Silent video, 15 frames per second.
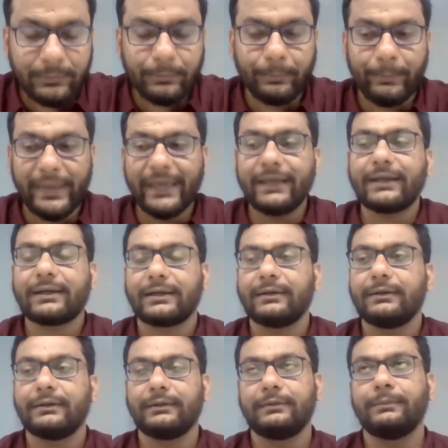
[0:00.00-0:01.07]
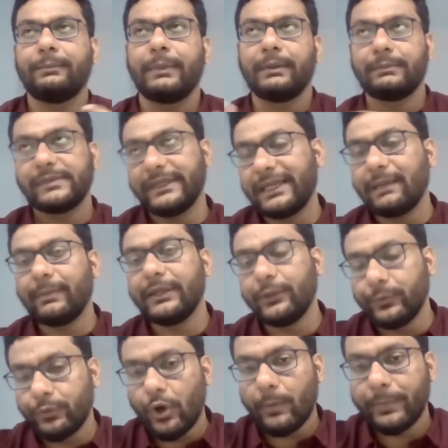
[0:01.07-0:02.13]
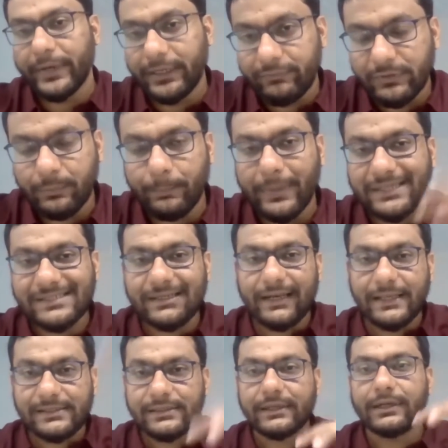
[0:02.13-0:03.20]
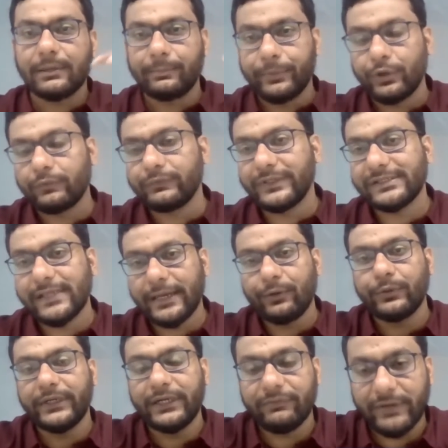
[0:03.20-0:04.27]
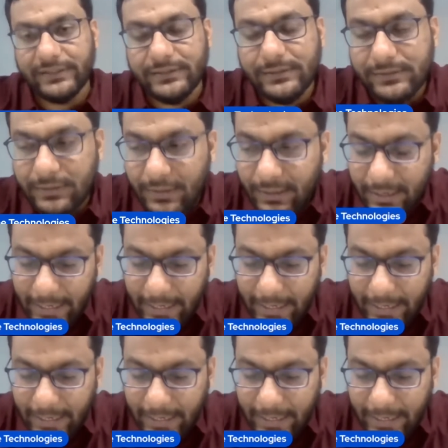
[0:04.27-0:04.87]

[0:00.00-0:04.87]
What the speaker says: make enable you to operate with much lesser number of these IoT devices,